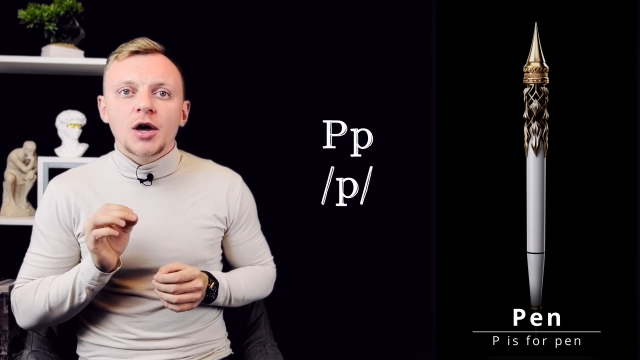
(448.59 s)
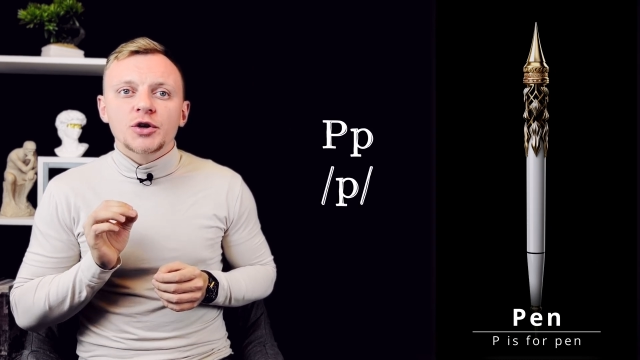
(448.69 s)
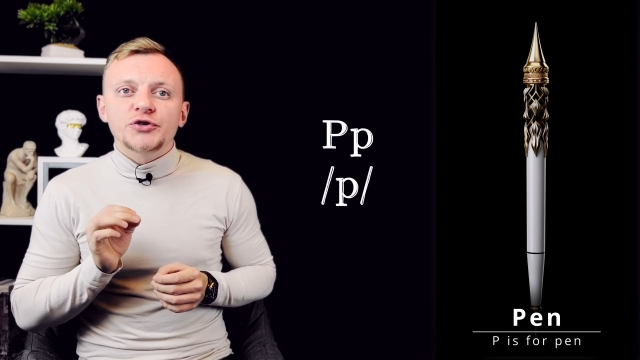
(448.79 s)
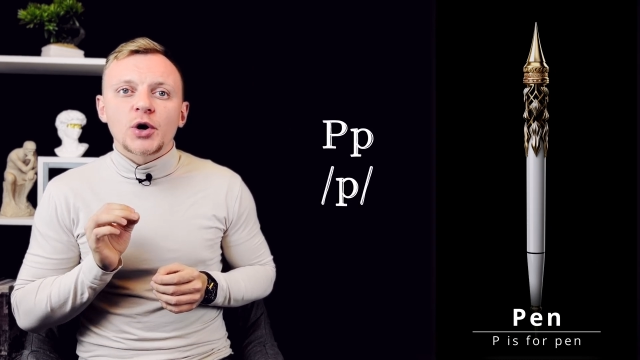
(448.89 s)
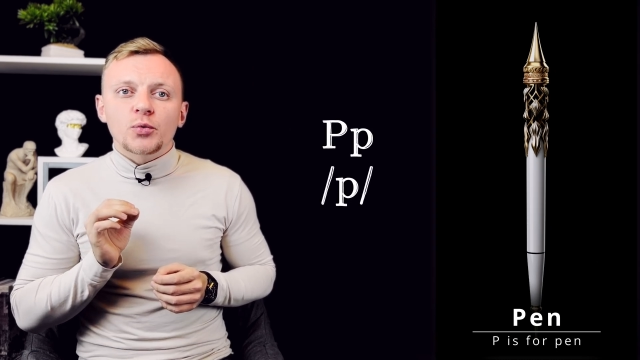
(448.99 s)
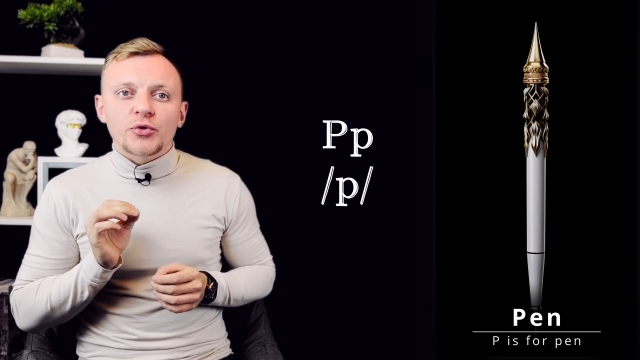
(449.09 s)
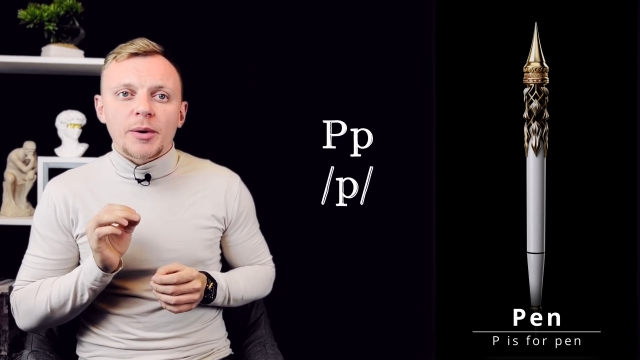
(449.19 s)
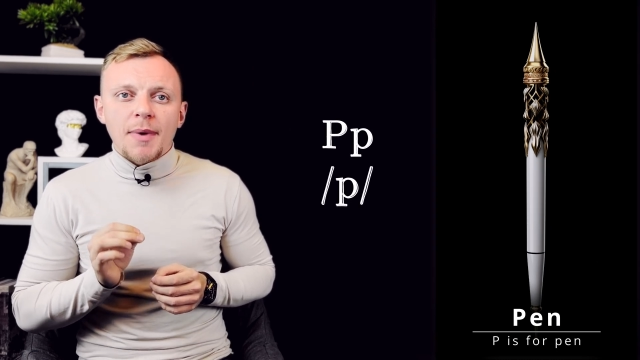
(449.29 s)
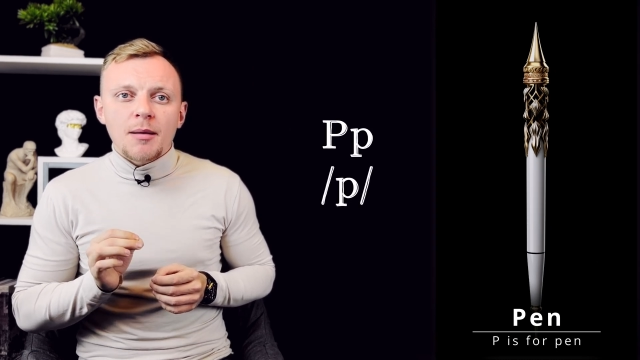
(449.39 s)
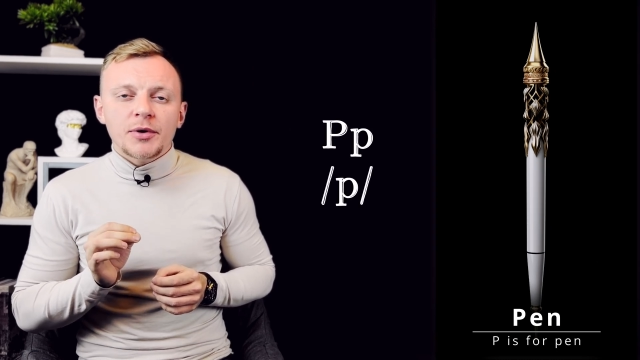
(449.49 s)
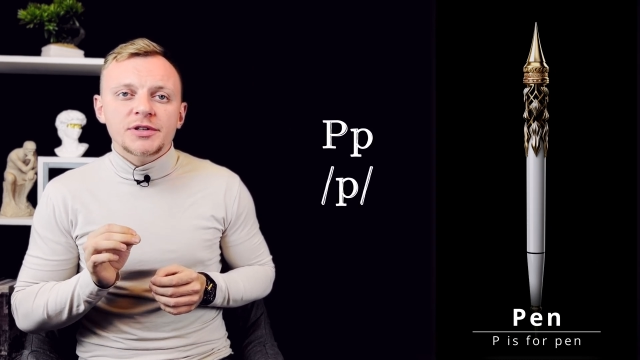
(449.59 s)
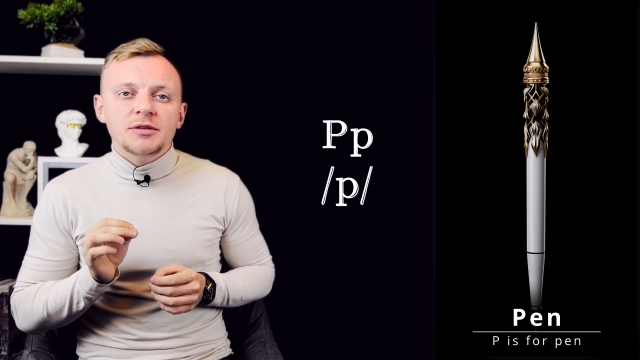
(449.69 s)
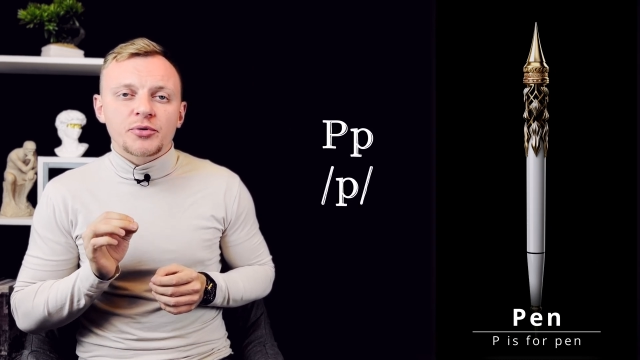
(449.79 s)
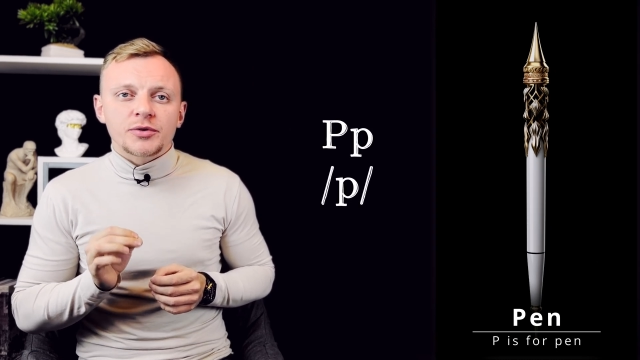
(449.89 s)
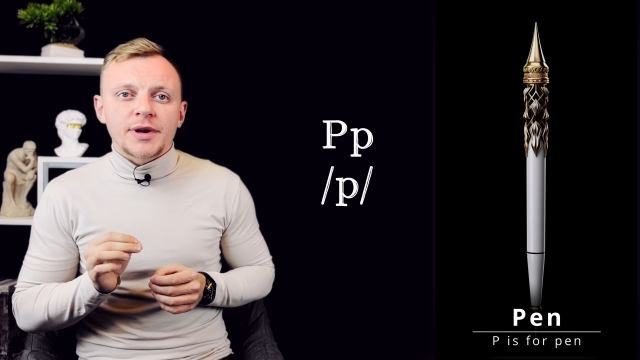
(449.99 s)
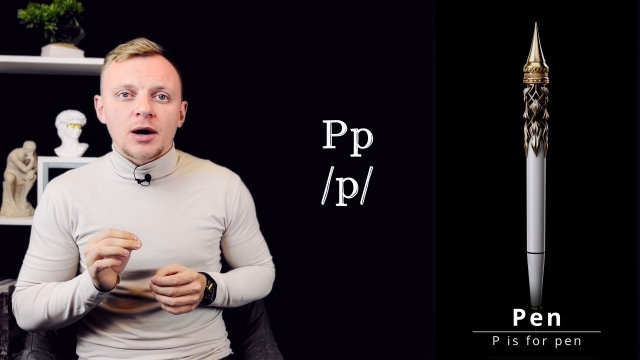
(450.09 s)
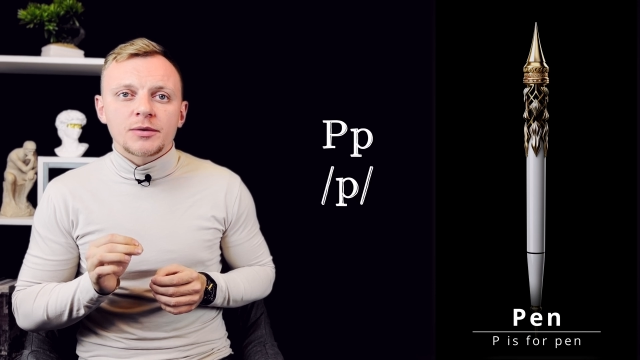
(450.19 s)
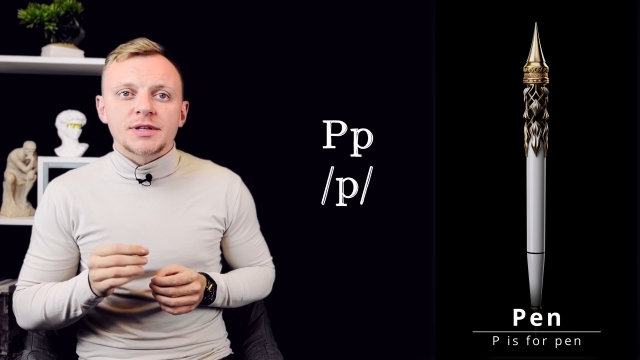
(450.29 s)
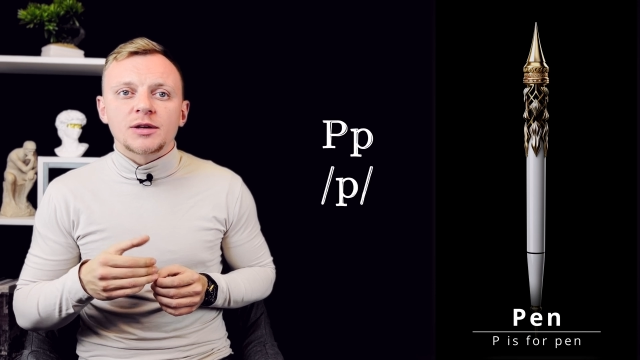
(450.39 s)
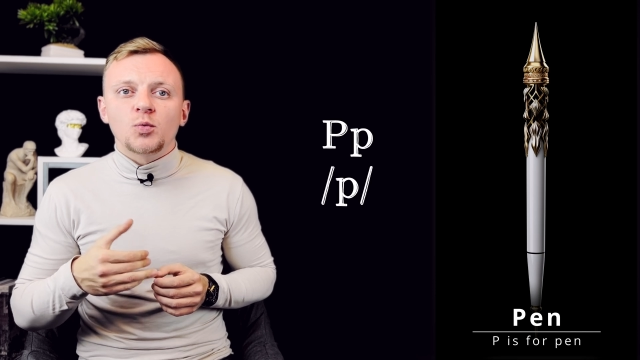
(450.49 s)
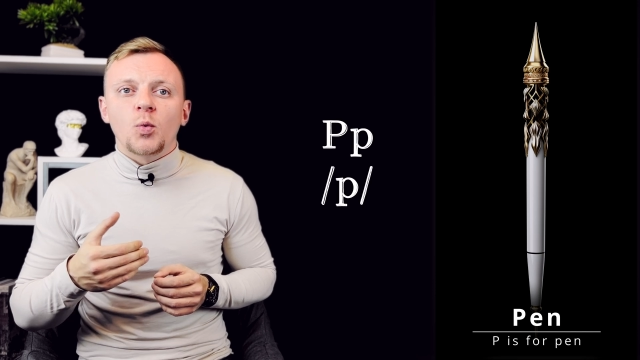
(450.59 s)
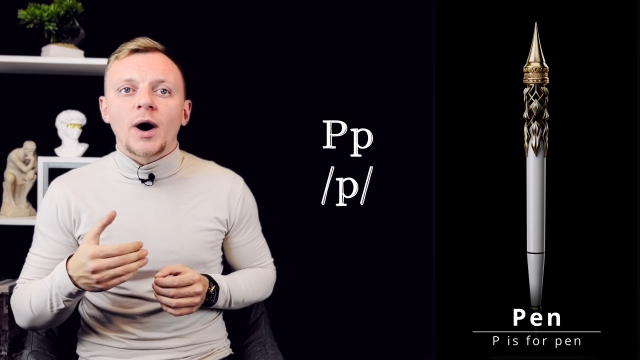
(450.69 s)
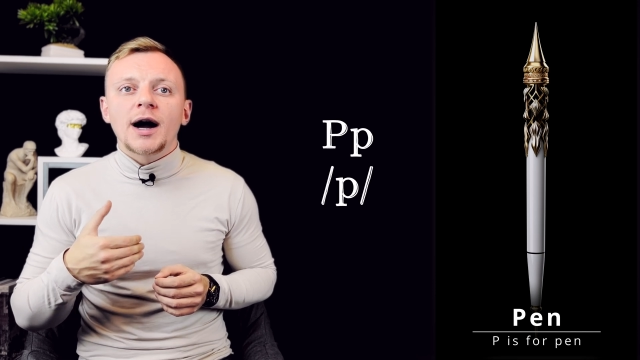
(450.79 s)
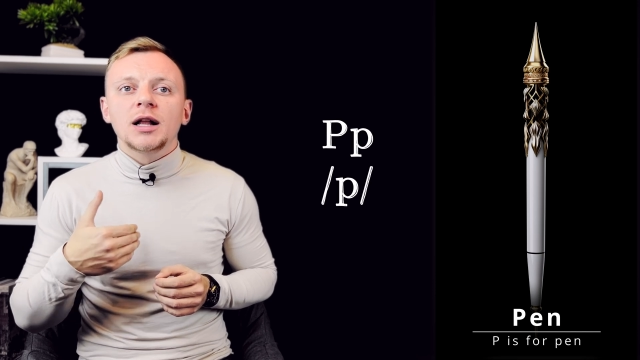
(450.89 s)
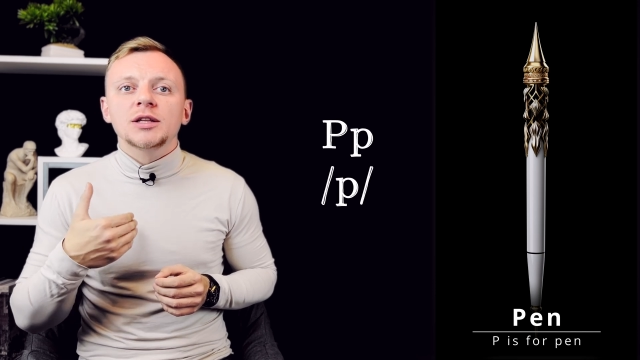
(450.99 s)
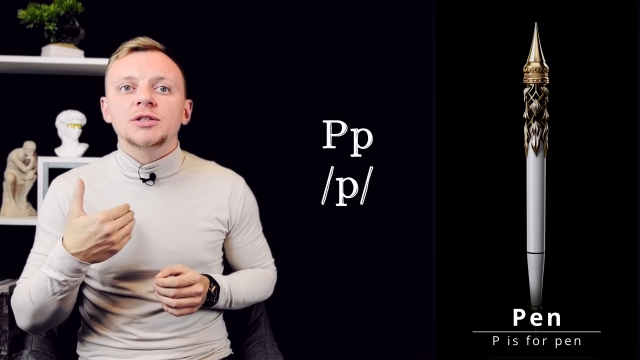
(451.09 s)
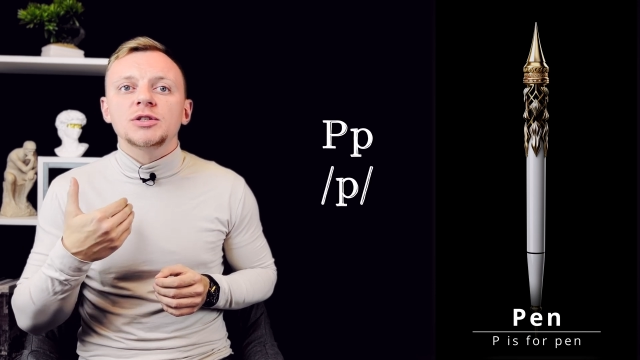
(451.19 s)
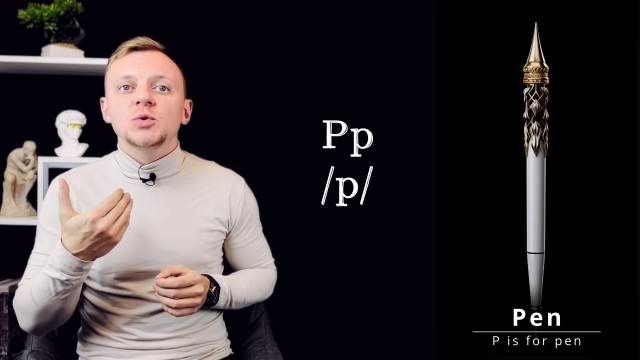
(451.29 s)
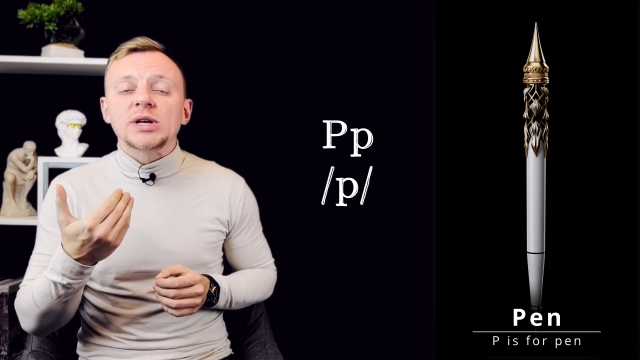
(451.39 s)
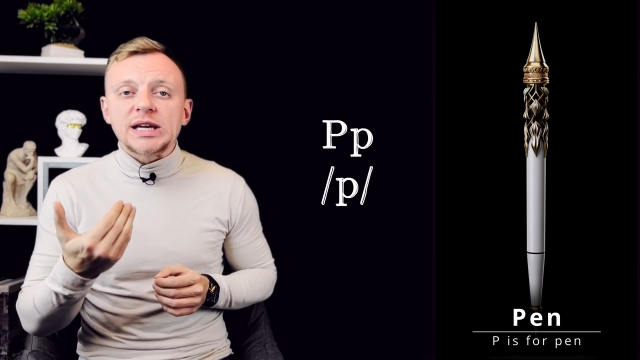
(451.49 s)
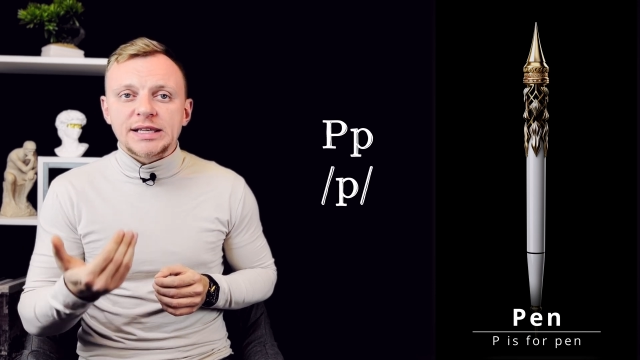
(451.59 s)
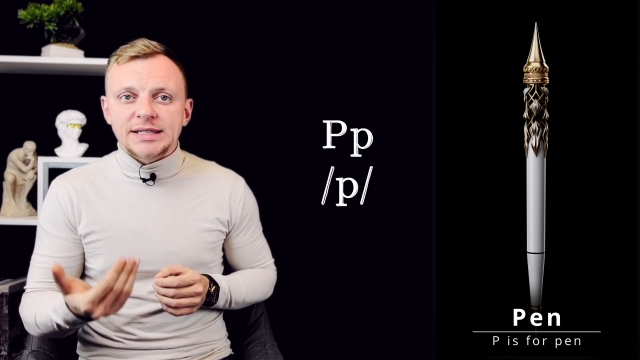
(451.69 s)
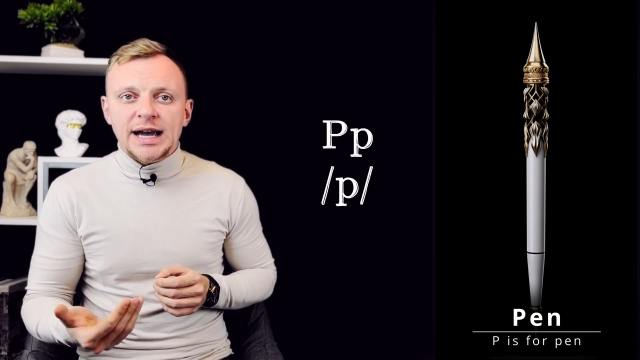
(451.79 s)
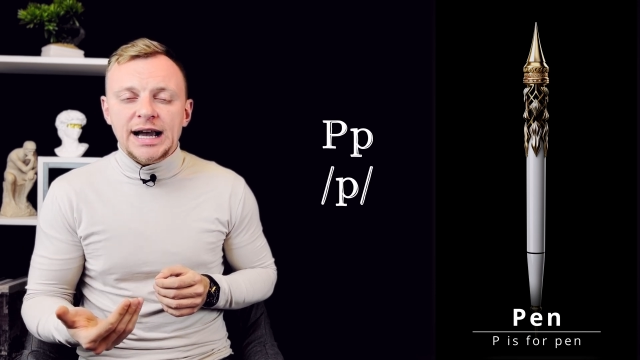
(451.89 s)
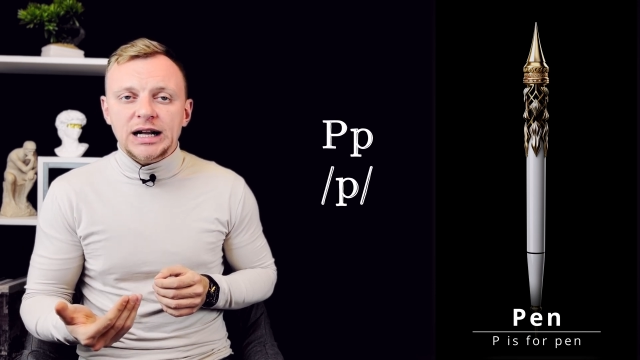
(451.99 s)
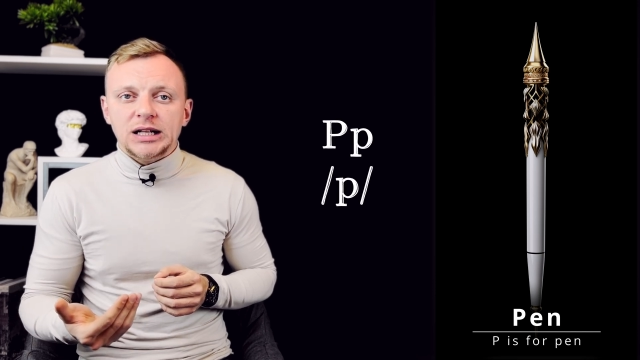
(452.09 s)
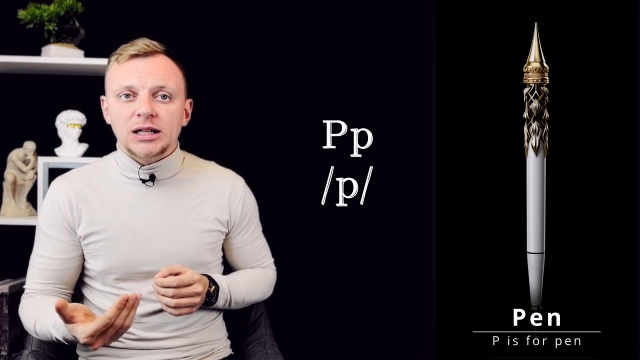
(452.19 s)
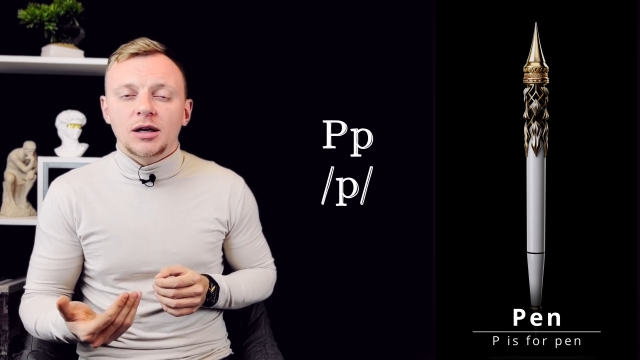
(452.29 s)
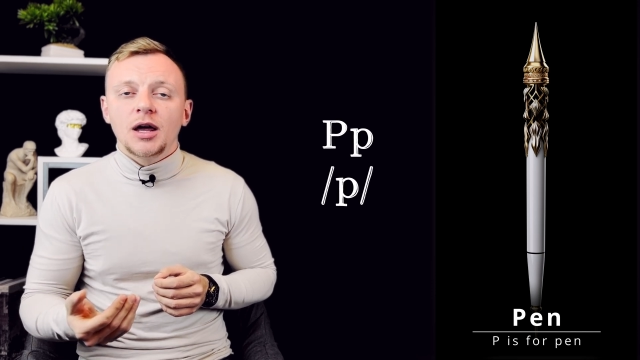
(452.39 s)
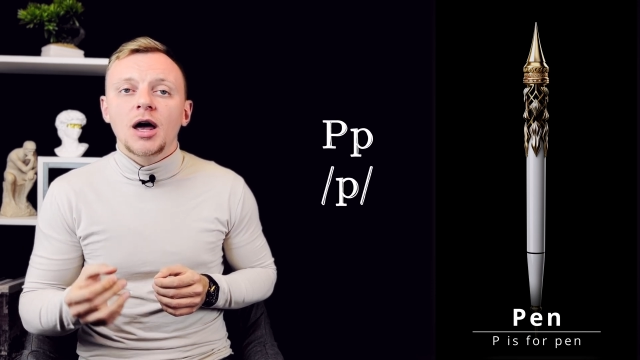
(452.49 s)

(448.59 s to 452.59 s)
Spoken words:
so remember to pronounce it while you exhale.